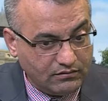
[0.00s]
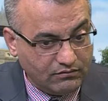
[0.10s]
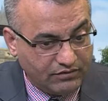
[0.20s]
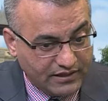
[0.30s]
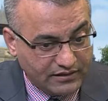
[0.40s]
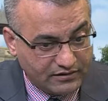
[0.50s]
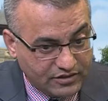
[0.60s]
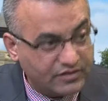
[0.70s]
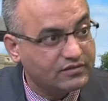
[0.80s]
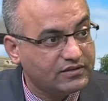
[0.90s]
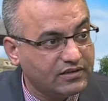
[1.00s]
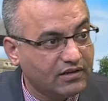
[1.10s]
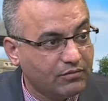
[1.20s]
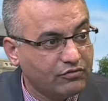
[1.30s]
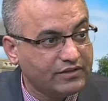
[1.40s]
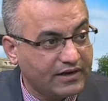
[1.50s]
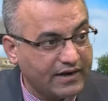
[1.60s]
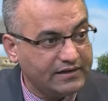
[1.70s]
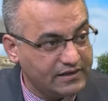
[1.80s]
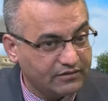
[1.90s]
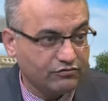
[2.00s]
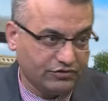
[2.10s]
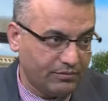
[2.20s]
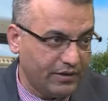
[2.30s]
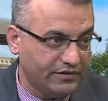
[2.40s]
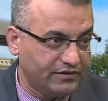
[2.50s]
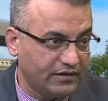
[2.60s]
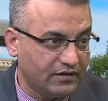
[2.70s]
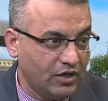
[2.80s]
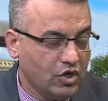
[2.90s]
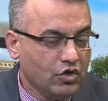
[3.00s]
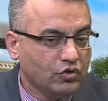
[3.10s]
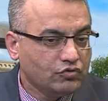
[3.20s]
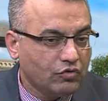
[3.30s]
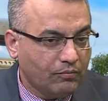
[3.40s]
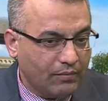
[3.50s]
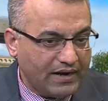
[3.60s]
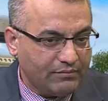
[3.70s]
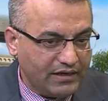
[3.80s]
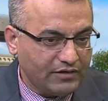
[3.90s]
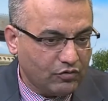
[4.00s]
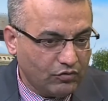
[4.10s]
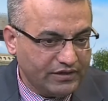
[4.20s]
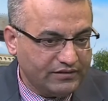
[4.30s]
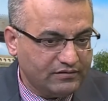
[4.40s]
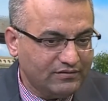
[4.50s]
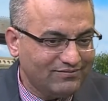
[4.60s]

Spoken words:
were discussing about their ideas was amazing. So my main goal is,